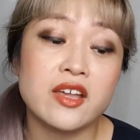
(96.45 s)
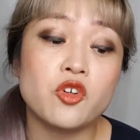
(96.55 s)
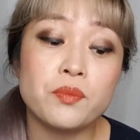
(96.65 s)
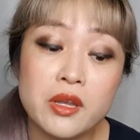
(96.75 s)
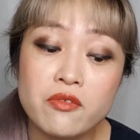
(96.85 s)
I
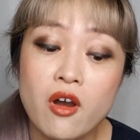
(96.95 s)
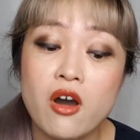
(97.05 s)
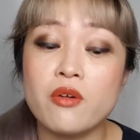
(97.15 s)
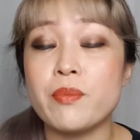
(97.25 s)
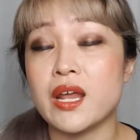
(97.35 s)
could be
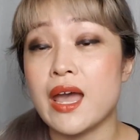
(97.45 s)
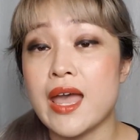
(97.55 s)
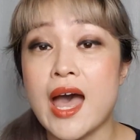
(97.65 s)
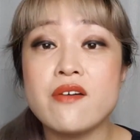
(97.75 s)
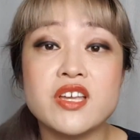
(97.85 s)
wrong, but
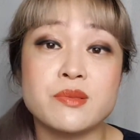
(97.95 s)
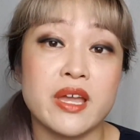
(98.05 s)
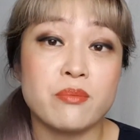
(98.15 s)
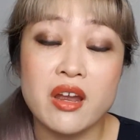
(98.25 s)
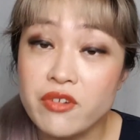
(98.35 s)
I have
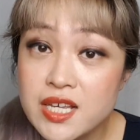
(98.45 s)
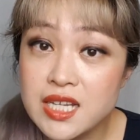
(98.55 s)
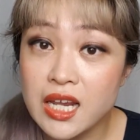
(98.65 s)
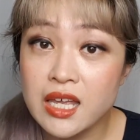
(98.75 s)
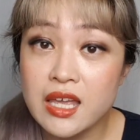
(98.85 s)
explained my
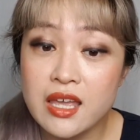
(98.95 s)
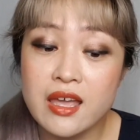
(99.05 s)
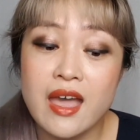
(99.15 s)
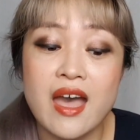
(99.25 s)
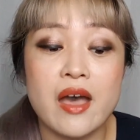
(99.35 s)
reasoning
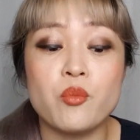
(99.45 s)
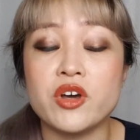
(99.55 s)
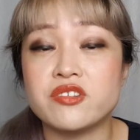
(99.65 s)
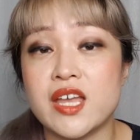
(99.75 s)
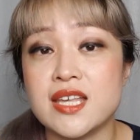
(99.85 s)
here and
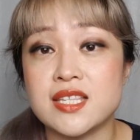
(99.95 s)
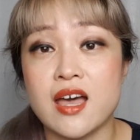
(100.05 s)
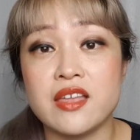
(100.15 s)
what tests